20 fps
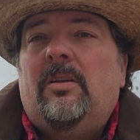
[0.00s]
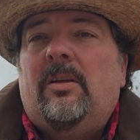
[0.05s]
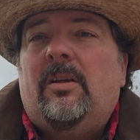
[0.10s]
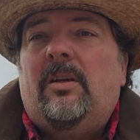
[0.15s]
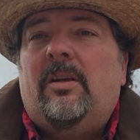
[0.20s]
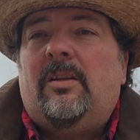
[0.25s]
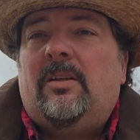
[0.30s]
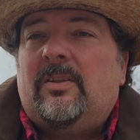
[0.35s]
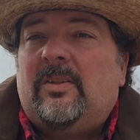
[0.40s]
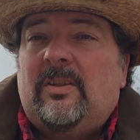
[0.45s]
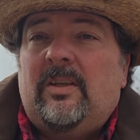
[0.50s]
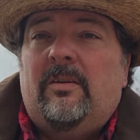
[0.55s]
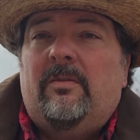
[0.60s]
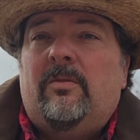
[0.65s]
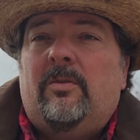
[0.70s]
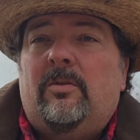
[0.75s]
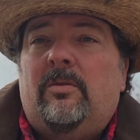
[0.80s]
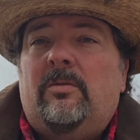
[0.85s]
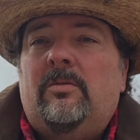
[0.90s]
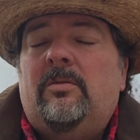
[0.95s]
in a
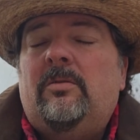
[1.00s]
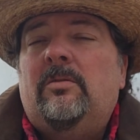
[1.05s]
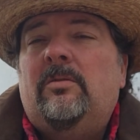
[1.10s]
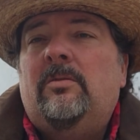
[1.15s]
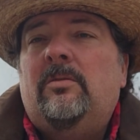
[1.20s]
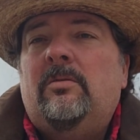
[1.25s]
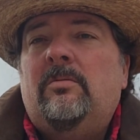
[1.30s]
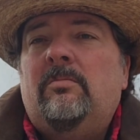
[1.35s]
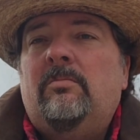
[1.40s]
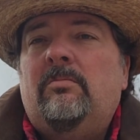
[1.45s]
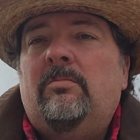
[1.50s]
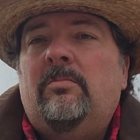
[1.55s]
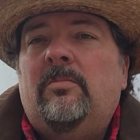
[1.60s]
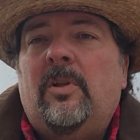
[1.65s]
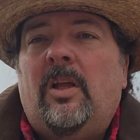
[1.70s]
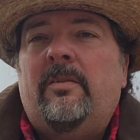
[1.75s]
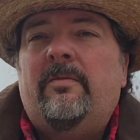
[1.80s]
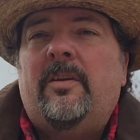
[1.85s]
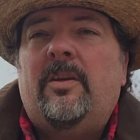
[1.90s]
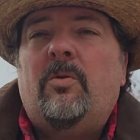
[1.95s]
civil,
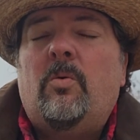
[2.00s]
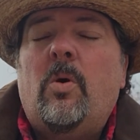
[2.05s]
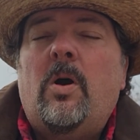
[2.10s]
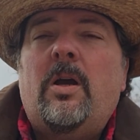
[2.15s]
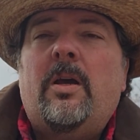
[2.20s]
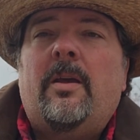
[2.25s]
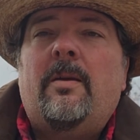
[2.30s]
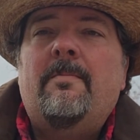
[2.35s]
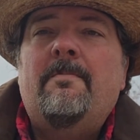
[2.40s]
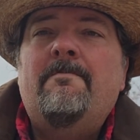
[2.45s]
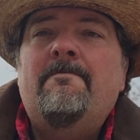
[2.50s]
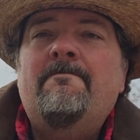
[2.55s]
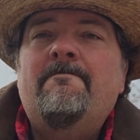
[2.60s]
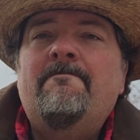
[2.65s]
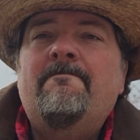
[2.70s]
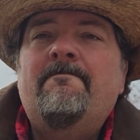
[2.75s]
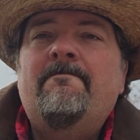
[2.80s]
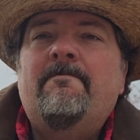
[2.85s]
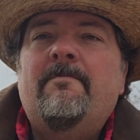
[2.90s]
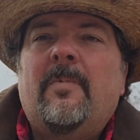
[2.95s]
loving way.
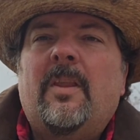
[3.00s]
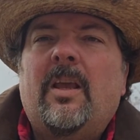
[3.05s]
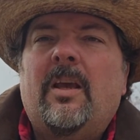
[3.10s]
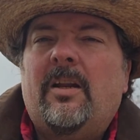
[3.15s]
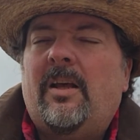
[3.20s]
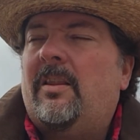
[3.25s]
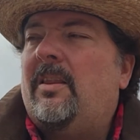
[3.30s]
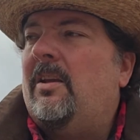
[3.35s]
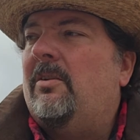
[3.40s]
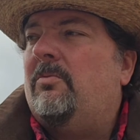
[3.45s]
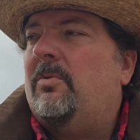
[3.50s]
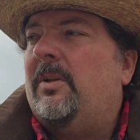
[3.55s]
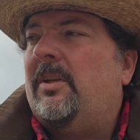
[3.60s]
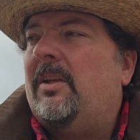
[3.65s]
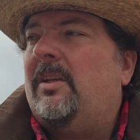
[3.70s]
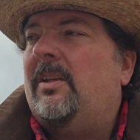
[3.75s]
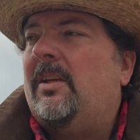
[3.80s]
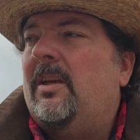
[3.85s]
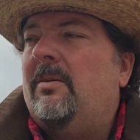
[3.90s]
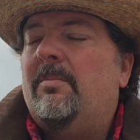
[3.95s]
And I think we
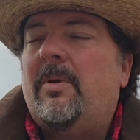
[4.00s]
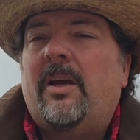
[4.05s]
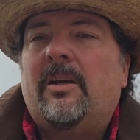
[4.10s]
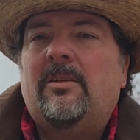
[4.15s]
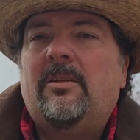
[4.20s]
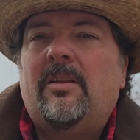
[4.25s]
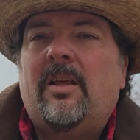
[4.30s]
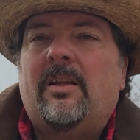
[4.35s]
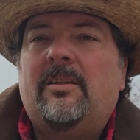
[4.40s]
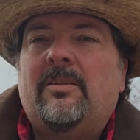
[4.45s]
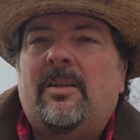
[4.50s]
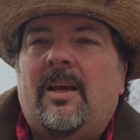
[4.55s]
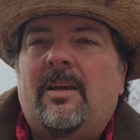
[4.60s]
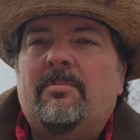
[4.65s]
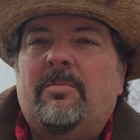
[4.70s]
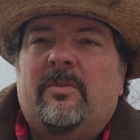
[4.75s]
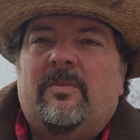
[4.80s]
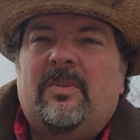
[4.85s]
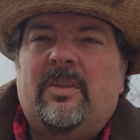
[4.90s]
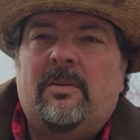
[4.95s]
need to get back to that
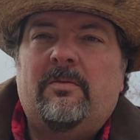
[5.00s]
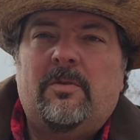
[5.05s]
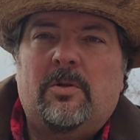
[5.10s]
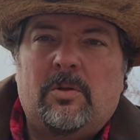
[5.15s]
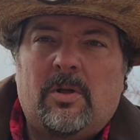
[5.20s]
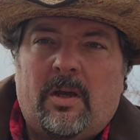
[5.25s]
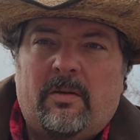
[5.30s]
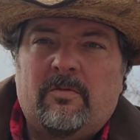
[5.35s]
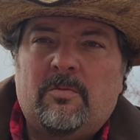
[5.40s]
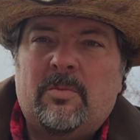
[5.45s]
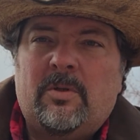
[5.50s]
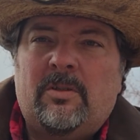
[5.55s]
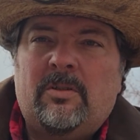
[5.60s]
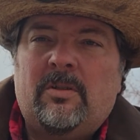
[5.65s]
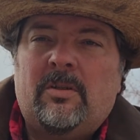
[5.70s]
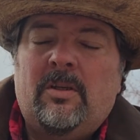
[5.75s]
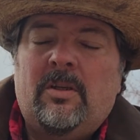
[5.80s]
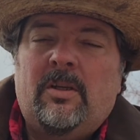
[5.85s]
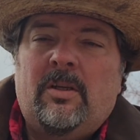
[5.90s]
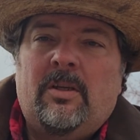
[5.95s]
type of civil government.
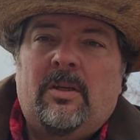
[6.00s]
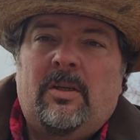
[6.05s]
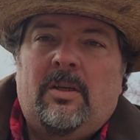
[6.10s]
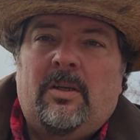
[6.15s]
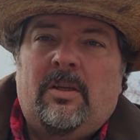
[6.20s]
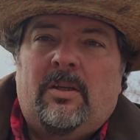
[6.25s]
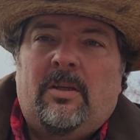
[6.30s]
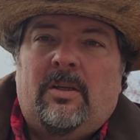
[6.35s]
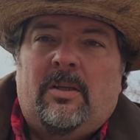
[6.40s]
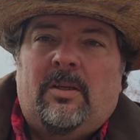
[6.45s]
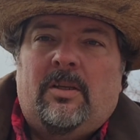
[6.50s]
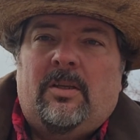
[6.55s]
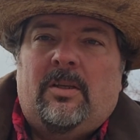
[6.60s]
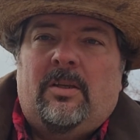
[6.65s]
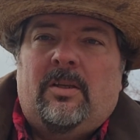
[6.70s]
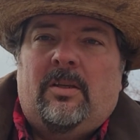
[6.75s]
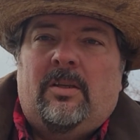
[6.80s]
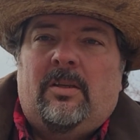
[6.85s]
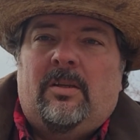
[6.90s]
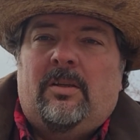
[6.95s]

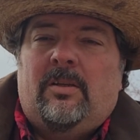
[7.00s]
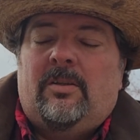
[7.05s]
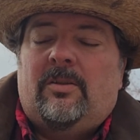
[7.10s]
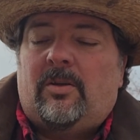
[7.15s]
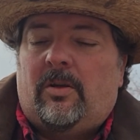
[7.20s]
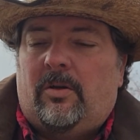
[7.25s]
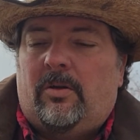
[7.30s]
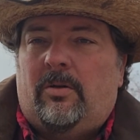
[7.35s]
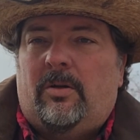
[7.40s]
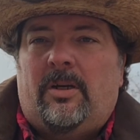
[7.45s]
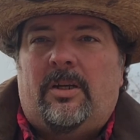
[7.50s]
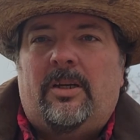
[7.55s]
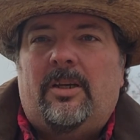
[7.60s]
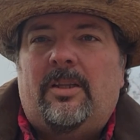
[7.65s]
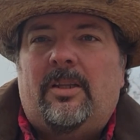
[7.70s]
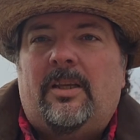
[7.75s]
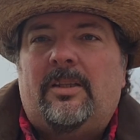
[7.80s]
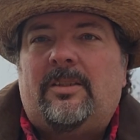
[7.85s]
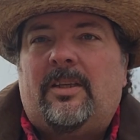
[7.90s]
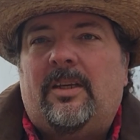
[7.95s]
So
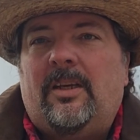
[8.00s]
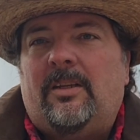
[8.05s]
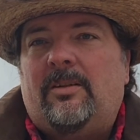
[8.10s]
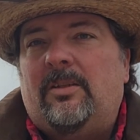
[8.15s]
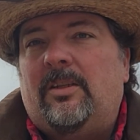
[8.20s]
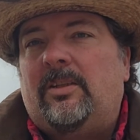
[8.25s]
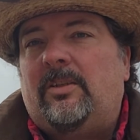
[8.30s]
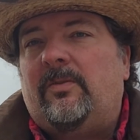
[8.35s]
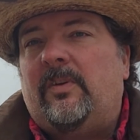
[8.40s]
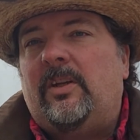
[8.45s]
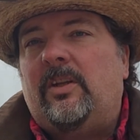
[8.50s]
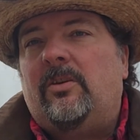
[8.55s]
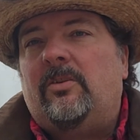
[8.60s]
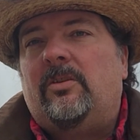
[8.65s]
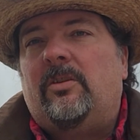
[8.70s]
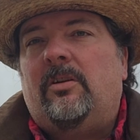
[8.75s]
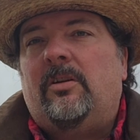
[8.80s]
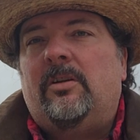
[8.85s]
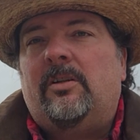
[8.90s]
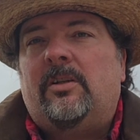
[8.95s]
that's it. This video
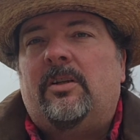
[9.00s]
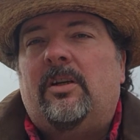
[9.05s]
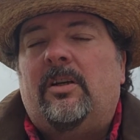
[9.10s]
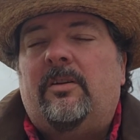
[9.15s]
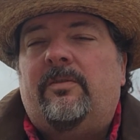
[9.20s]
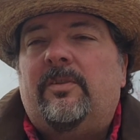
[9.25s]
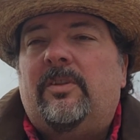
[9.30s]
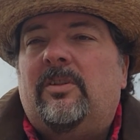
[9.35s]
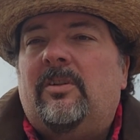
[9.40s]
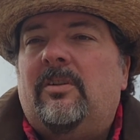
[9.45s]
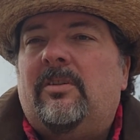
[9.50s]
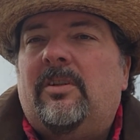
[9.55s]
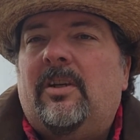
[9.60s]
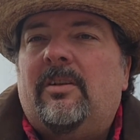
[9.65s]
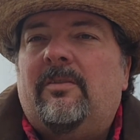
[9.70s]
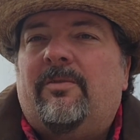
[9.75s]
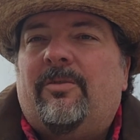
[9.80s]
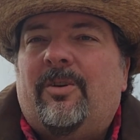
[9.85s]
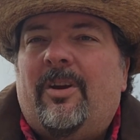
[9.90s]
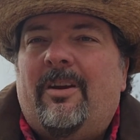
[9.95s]
is long enough. It's going to
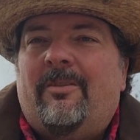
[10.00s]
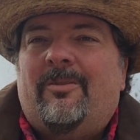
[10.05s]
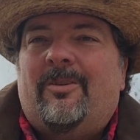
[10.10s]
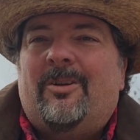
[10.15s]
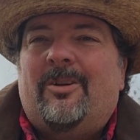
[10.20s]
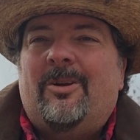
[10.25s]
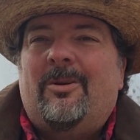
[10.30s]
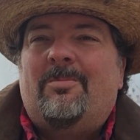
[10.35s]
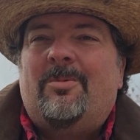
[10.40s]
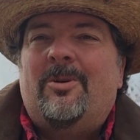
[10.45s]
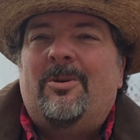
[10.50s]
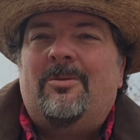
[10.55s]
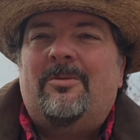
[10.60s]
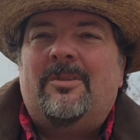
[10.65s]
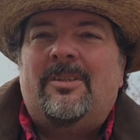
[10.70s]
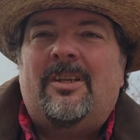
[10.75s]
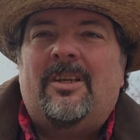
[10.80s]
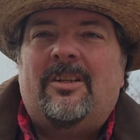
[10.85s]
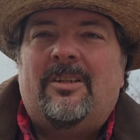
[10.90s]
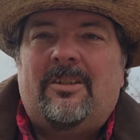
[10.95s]
take forever to upload
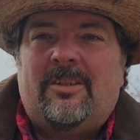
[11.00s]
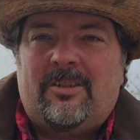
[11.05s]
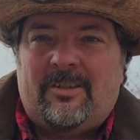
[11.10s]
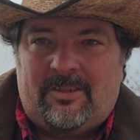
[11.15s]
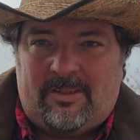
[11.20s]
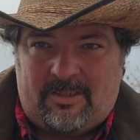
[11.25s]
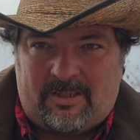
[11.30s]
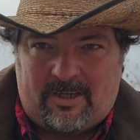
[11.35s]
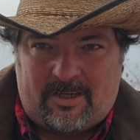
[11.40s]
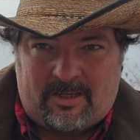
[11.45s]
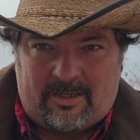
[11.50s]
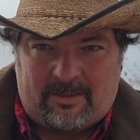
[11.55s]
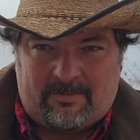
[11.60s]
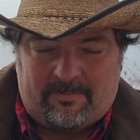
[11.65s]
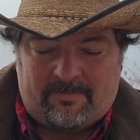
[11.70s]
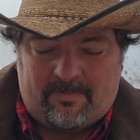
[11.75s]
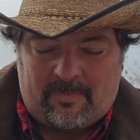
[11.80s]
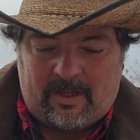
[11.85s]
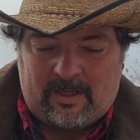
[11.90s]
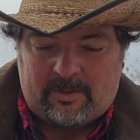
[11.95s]
and get
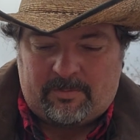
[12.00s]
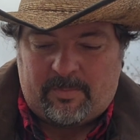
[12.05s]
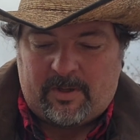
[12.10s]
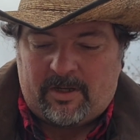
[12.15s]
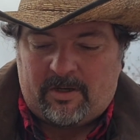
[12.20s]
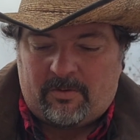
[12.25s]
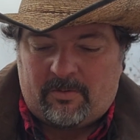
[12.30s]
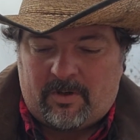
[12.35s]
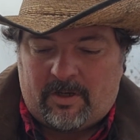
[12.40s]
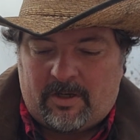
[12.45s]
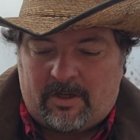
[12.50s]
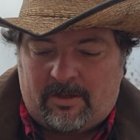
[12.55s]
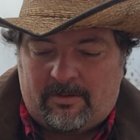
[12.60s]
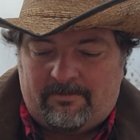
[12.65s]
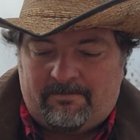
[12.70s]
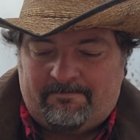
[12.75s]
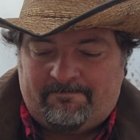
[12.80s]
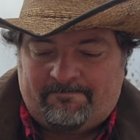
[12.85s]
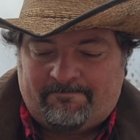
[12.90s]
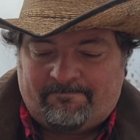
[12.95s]
on. It's been a while.